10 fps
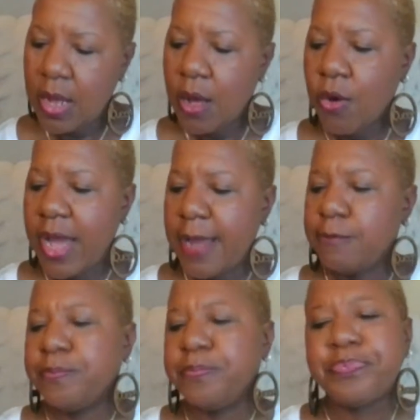Okay.
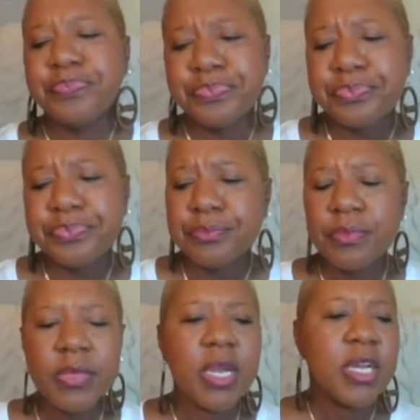
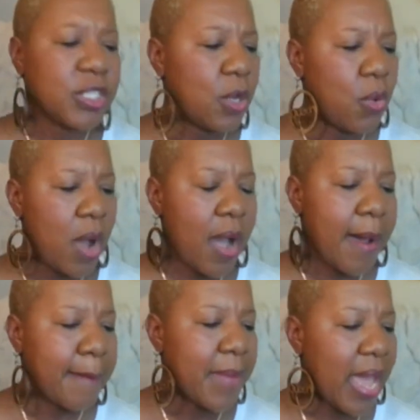So
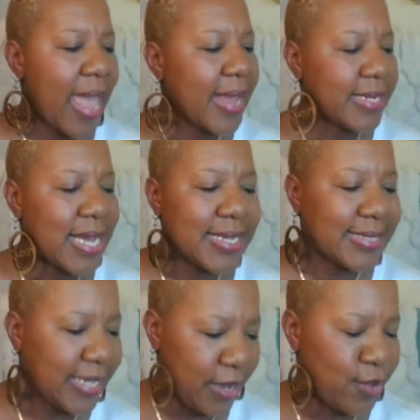in
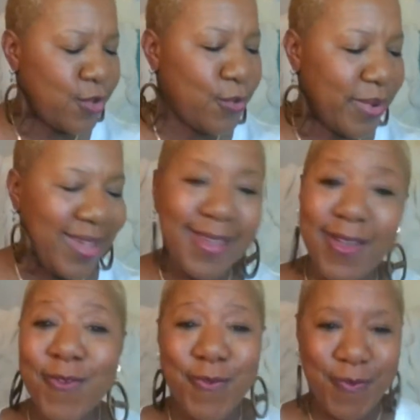continuing
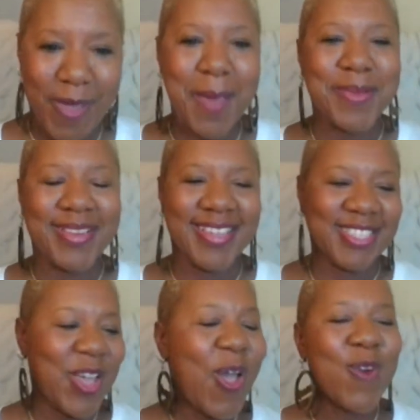
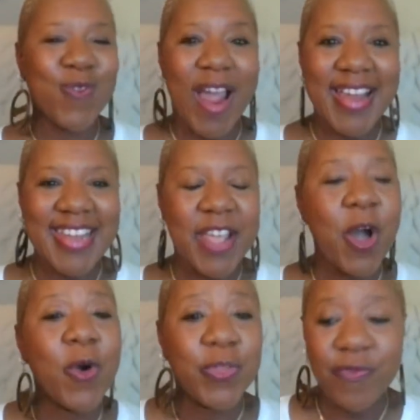Fabulous Friday.
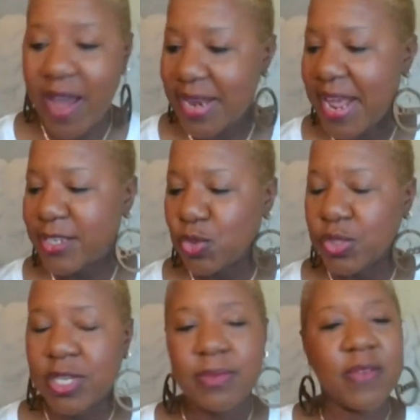Oh,
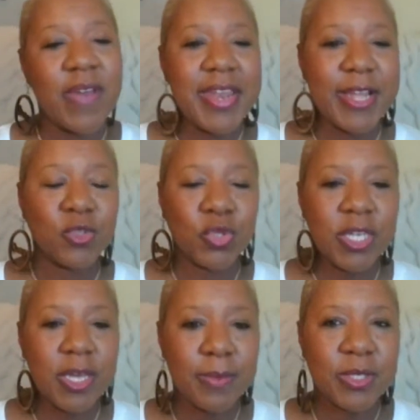the financial
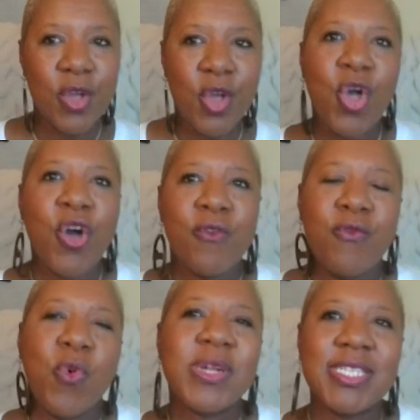tips
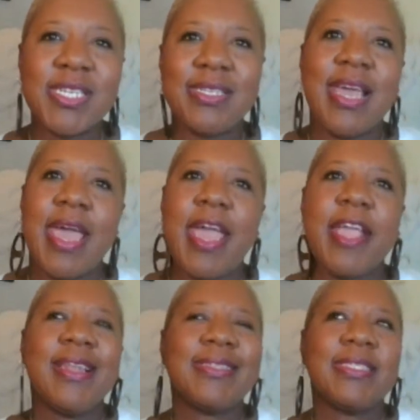for
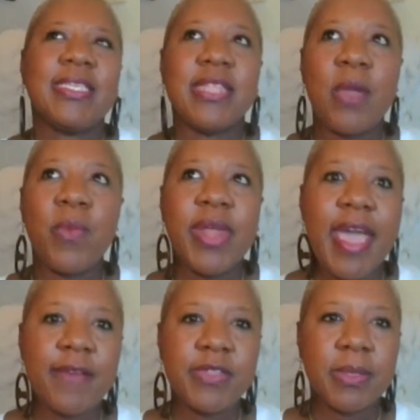today. Let's see, they would
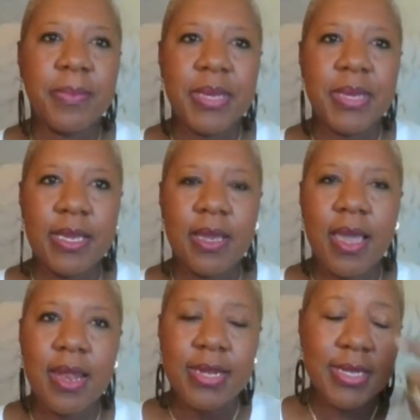have to
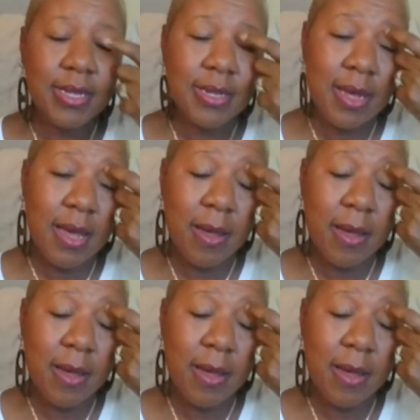be, and I did